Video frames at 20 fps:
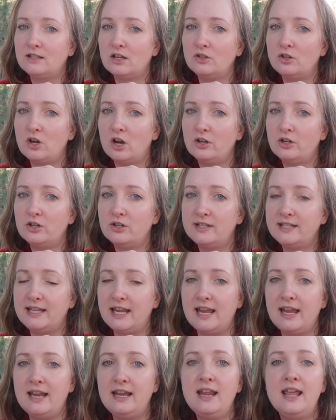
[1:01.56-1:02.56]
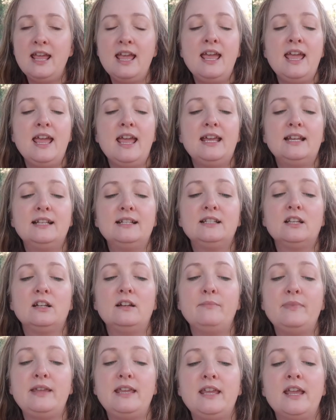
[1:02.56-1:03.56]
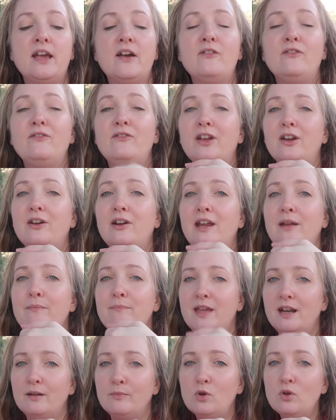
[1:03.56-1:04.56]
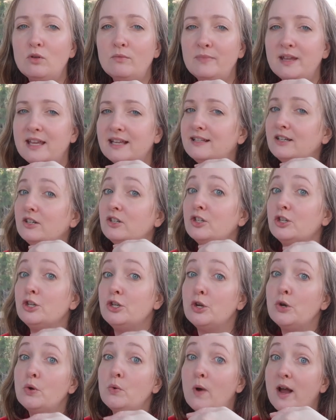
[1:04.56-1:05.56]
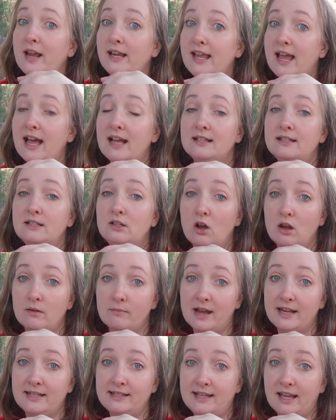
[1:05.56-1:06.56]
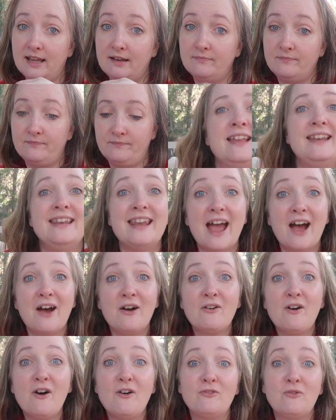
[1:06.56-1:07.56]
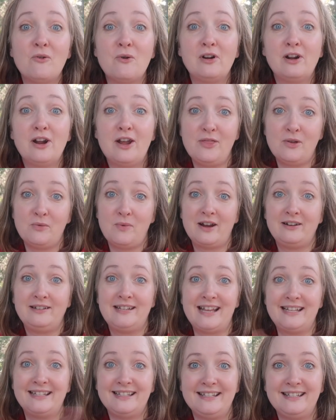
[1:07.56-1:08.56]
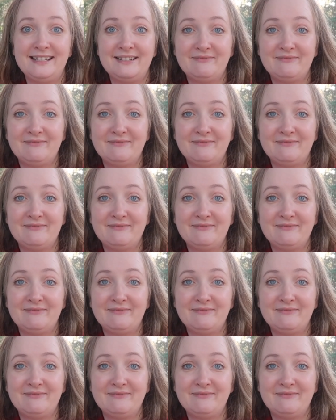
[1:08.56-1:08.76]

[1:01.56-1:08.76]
on darker skin, it is going to be very minimal because there's no white cast on my skin. Now for the wear test.